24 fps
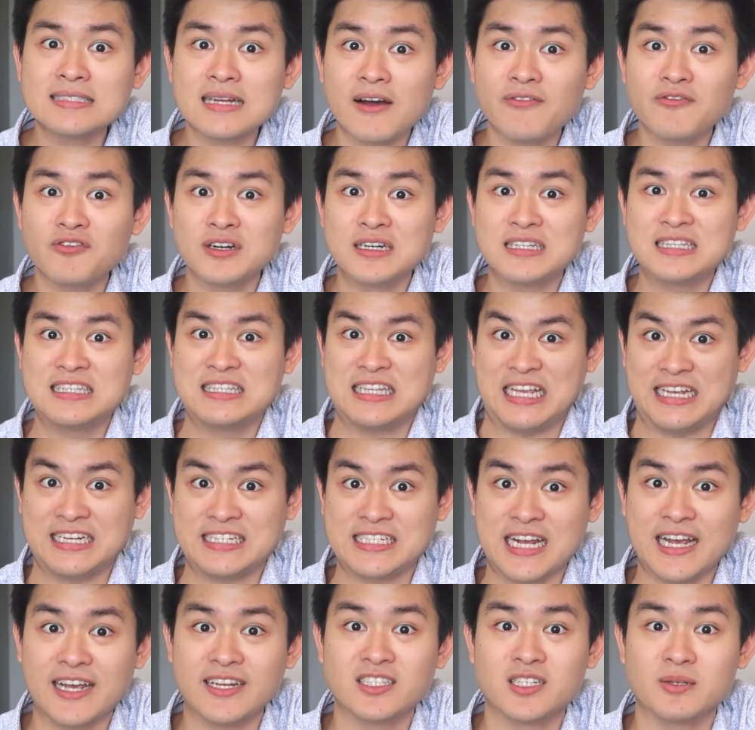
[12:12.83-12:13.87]
stuff for the
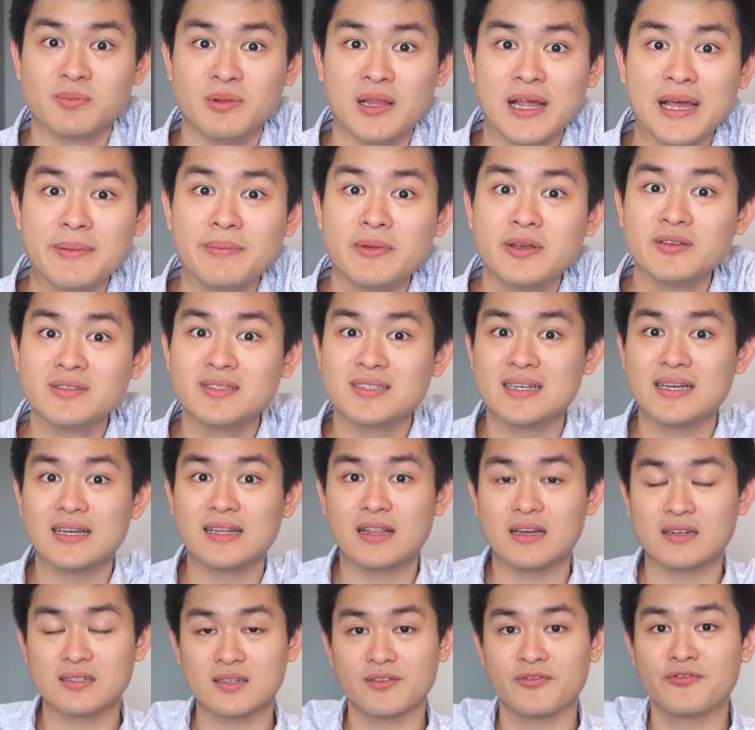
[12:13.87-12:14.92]
DJ to play music.
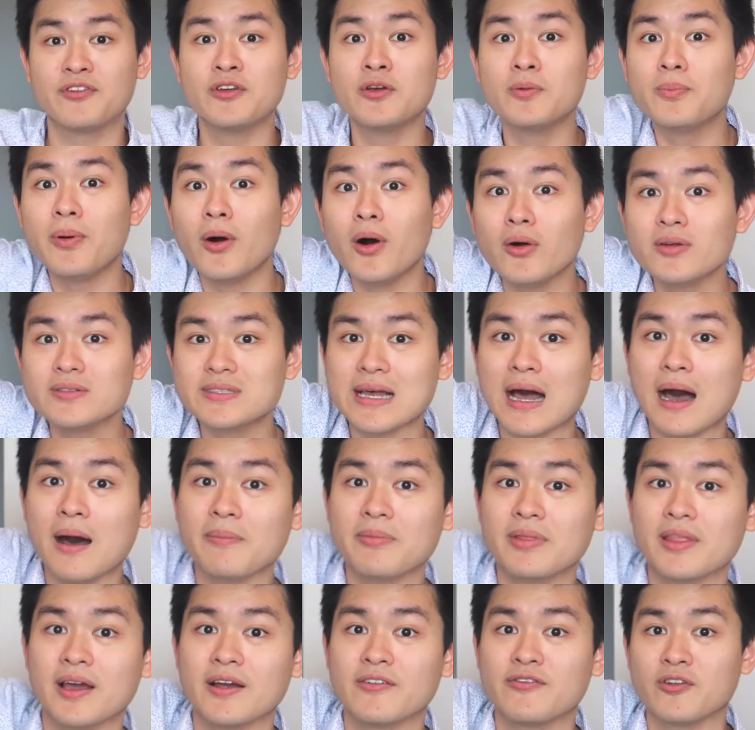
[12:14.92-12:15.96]
There's a few poles
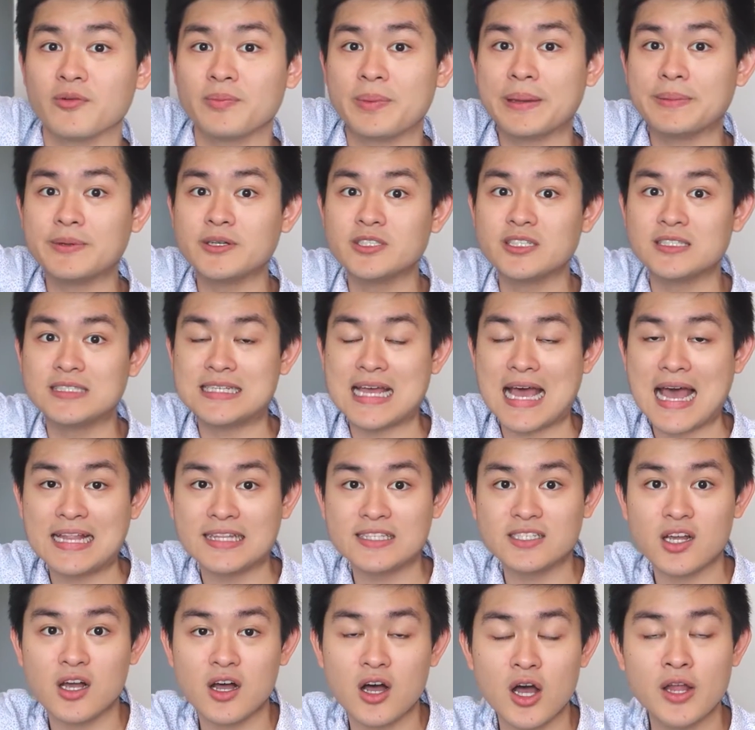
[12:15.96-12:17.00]
up there for people to
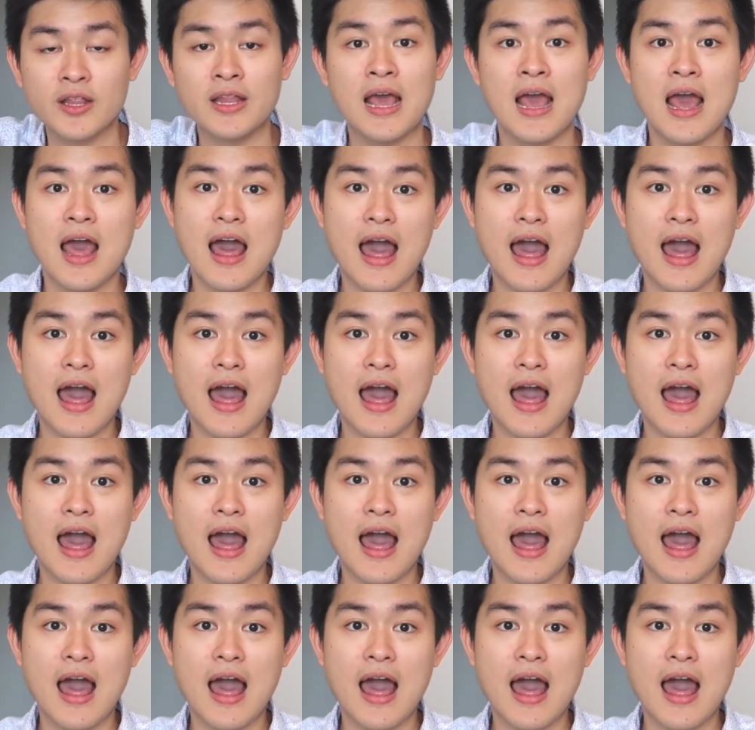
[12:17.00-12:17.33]
dance on.